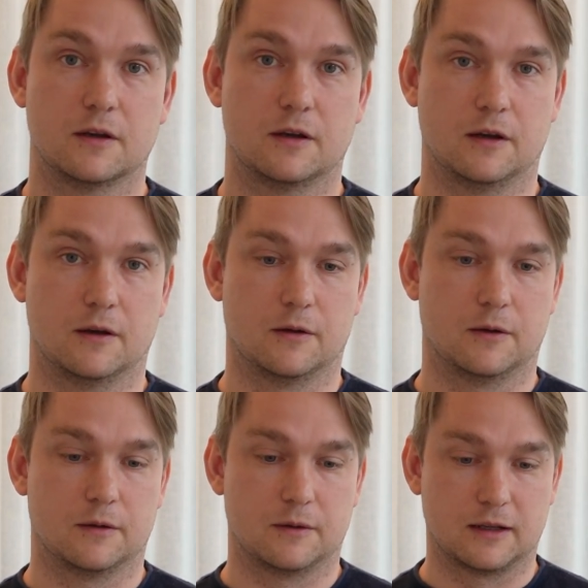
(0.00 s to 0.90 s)

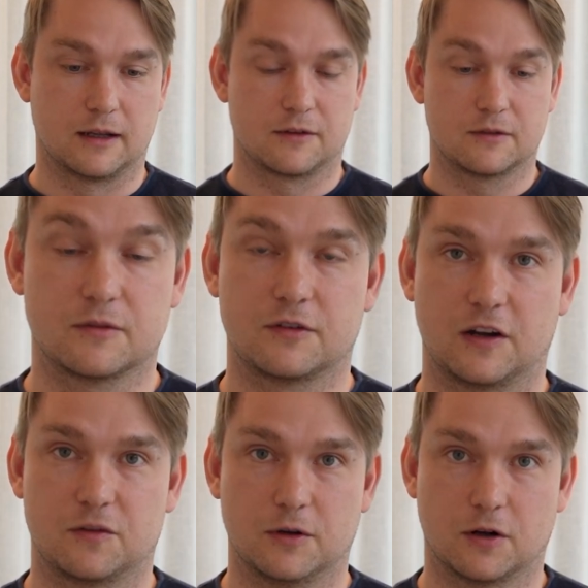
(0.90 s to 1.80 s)
Then that
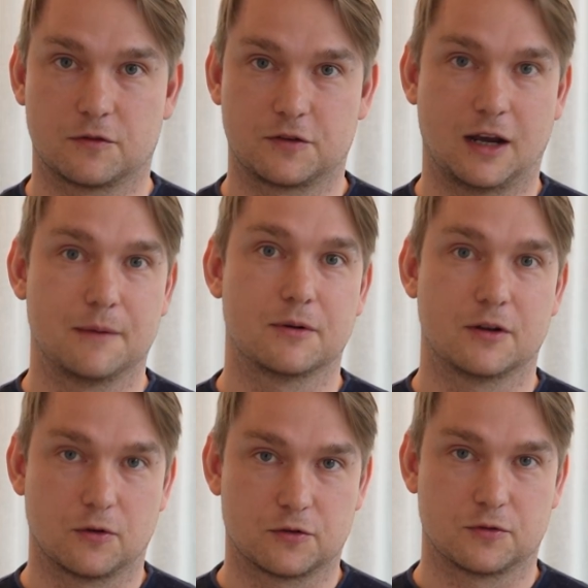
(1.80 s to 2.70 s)
saves me a lot of time, but
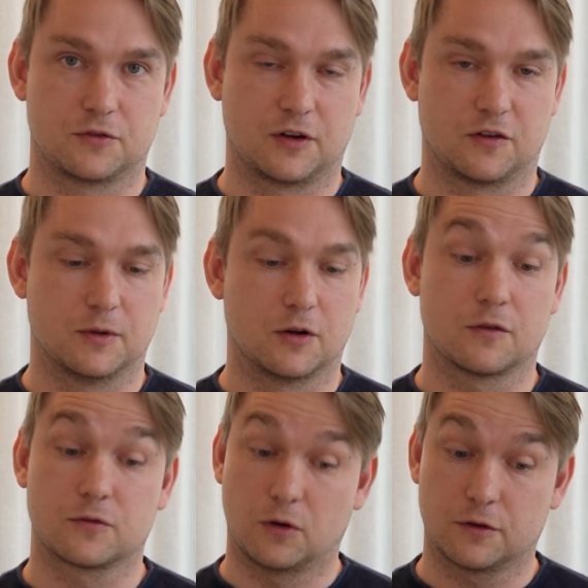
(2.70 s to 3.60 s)
it also saves me a lot
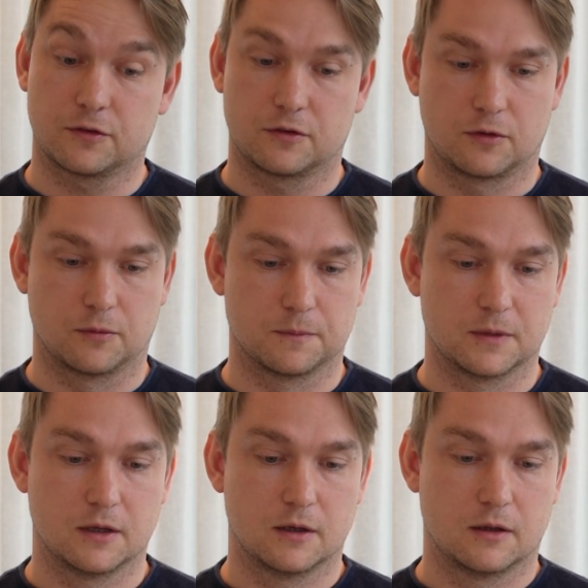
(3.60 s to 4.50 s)
of cost. So
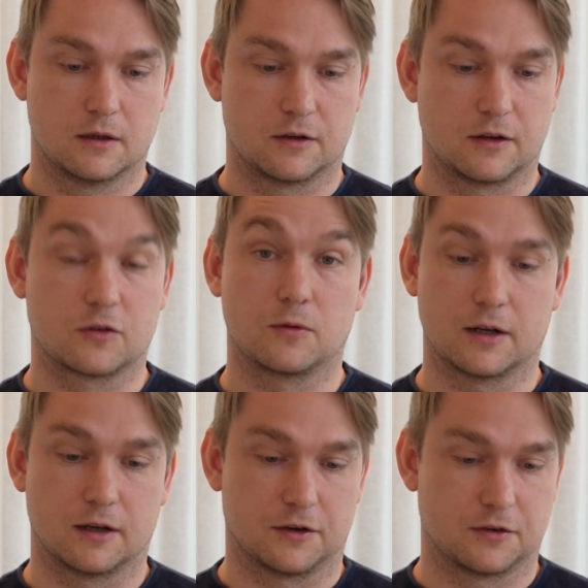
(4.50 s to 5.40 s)
that's
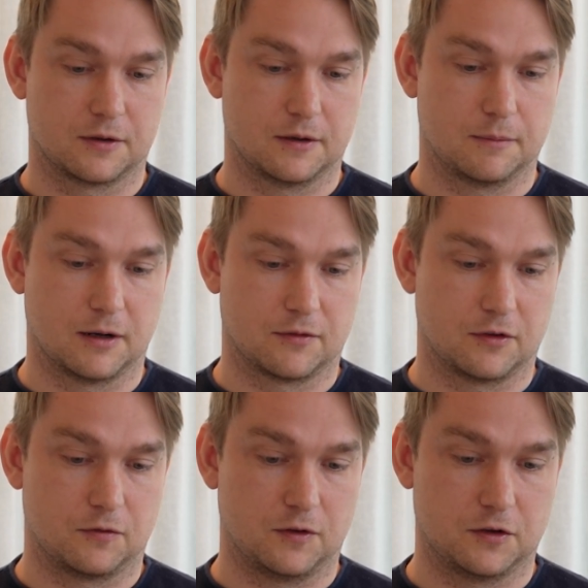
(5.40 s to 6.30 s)
quite a nice part of
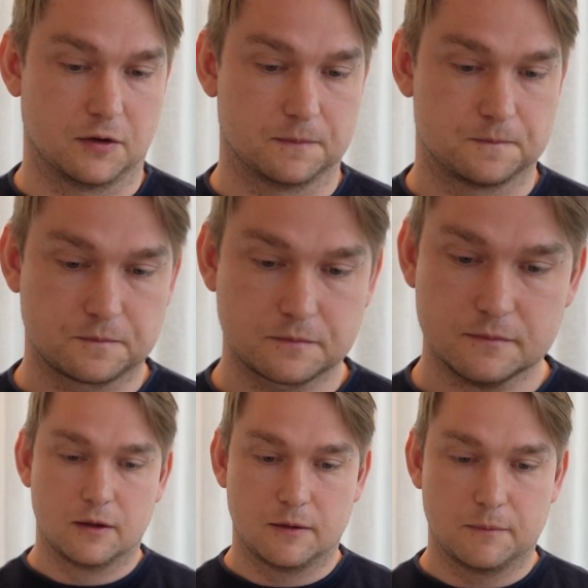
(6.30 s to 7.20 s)
this feature.
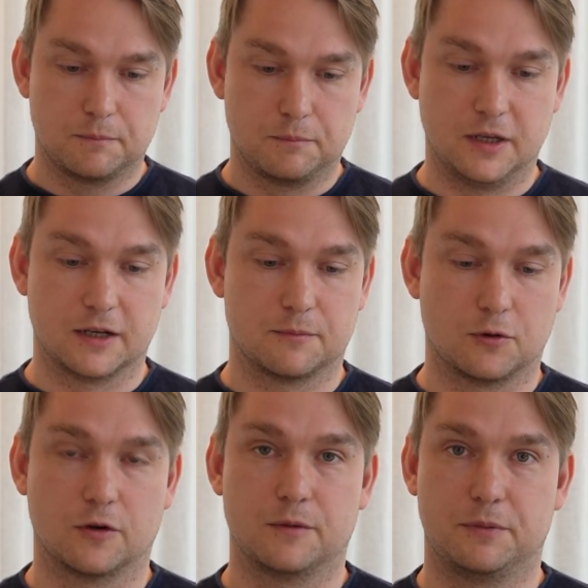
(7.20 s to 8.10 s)

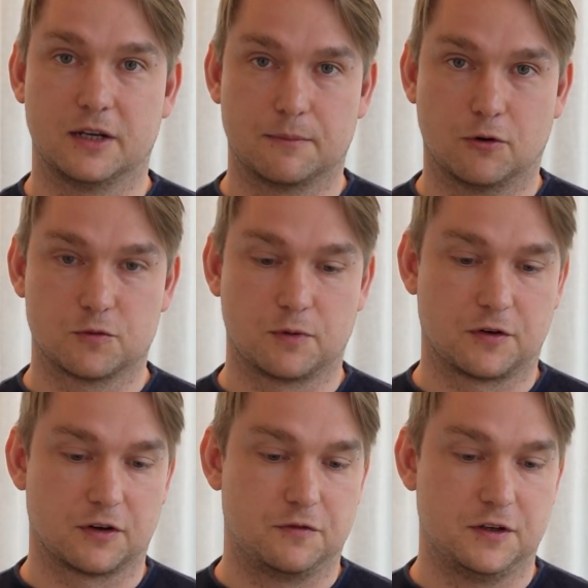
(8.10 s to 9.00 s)
Being a
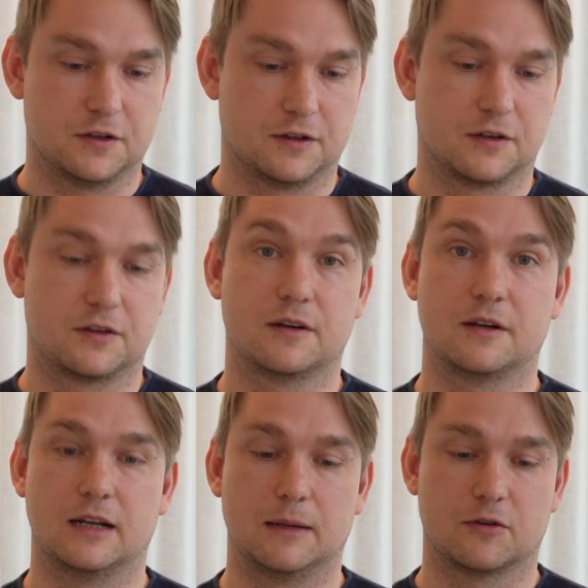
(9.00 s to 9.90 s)
post-processing feature, this
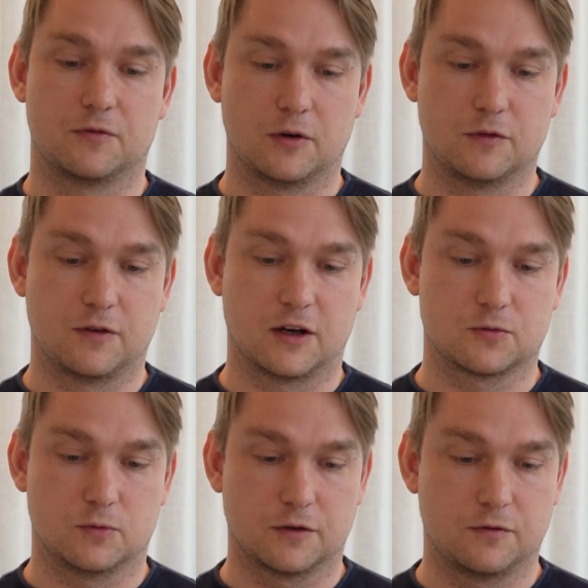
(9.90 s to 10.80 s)
enables very
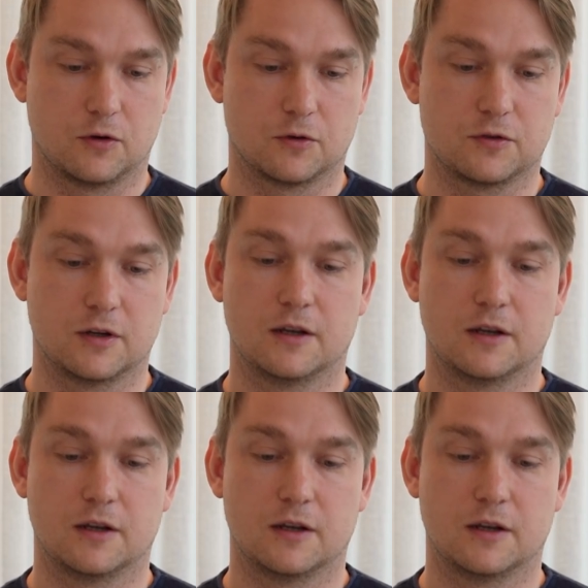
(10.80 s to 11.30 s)
fast workflows.